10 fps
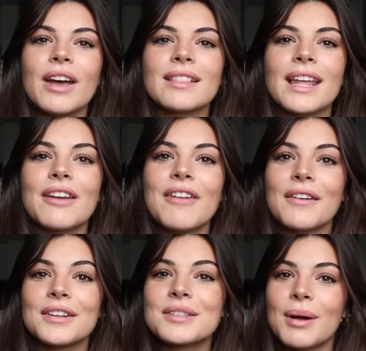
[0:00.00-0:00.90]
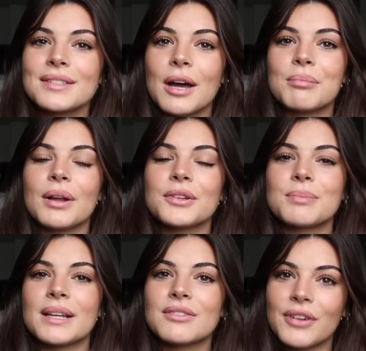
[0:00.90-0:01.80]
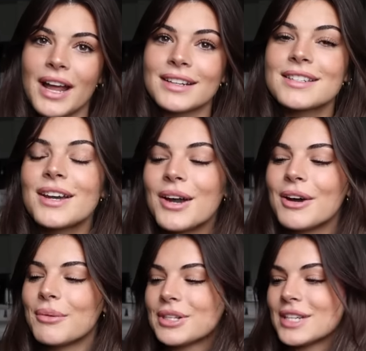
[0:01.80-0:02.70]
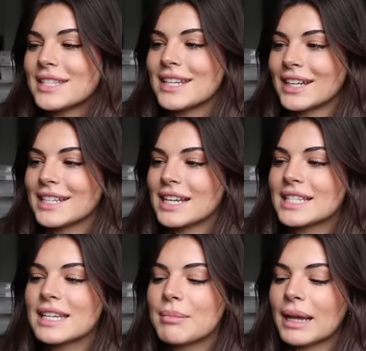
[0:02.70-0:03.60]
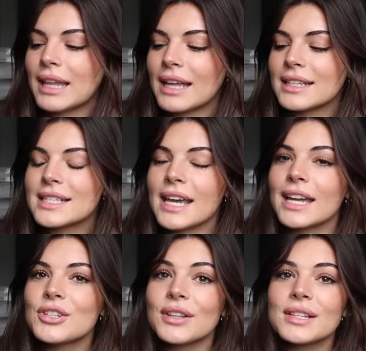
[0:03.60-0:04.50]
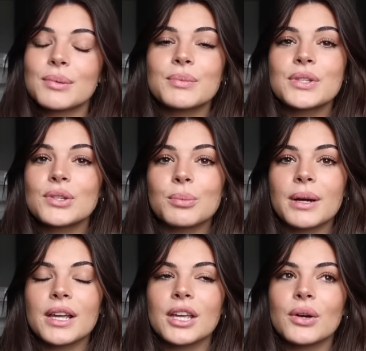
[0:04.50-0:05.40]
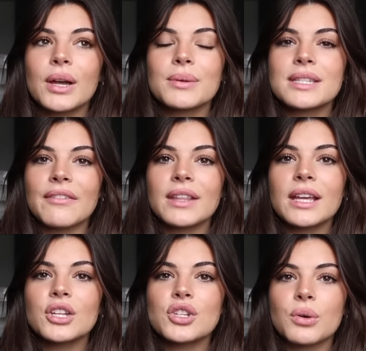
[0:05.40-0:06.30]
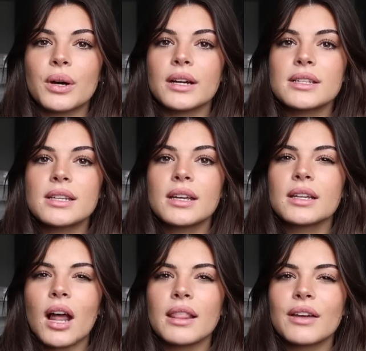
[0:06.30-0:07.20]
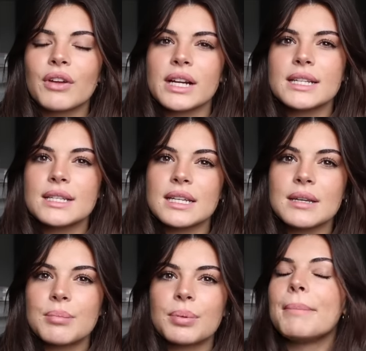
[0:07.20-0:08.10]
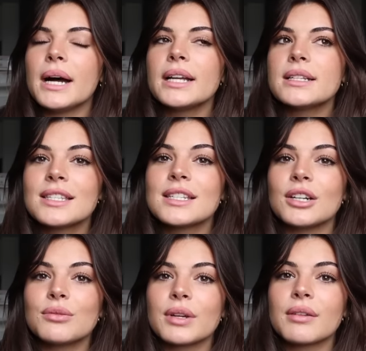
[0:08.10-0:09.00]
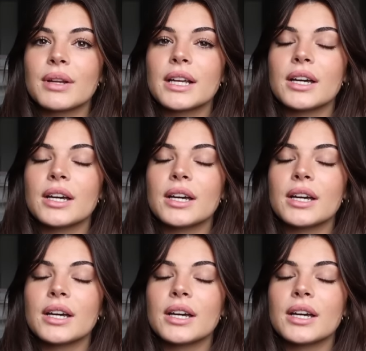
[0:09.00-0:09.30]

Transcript: And then I found A Small Town Brother's Best Friend, which is Done and Dusted by Lila Sage. And this one was super cute. It was definitely like a short, not like very deep, but still really, really